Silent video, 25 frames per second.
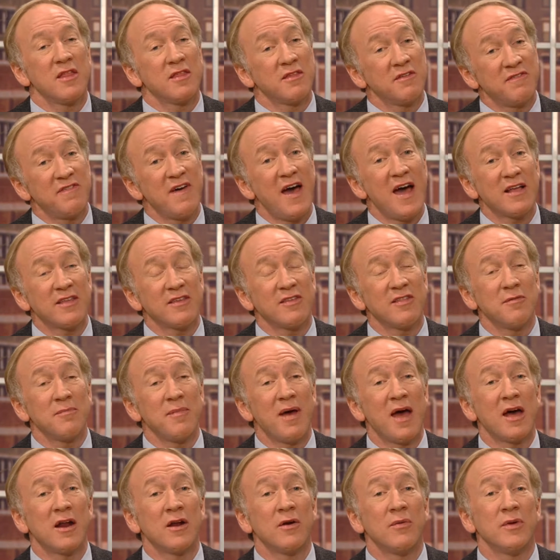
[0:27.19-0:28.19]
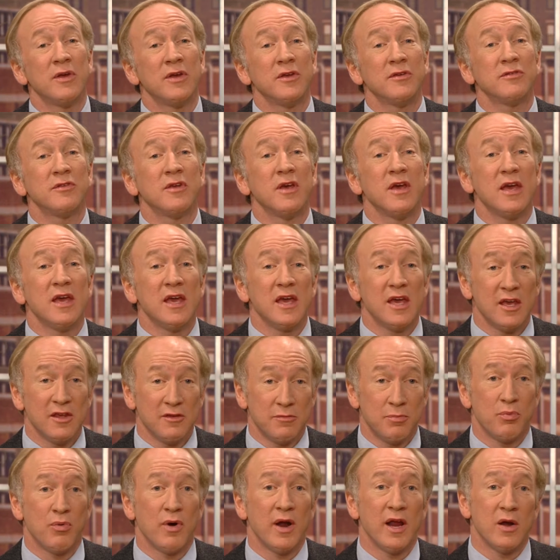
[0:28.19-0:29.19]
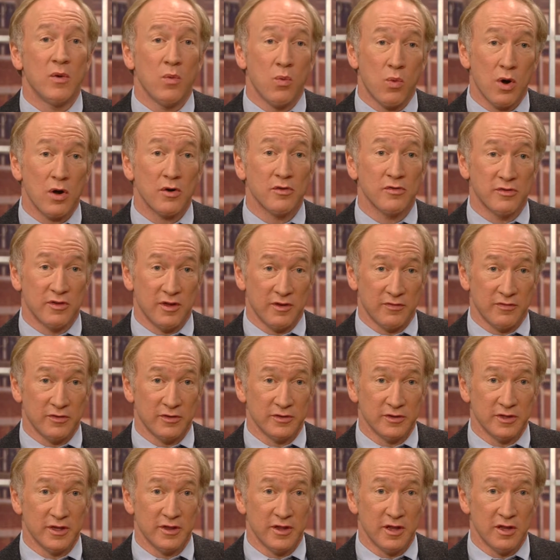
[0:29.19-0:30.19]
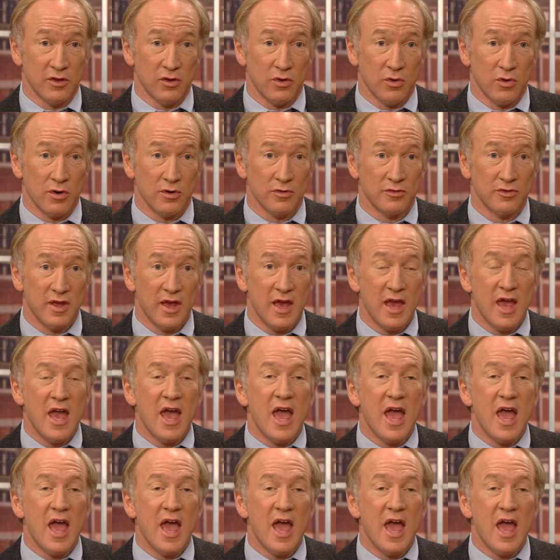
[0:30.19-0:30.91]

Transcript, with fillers: The fact of the matter is, his brain works differently than yours.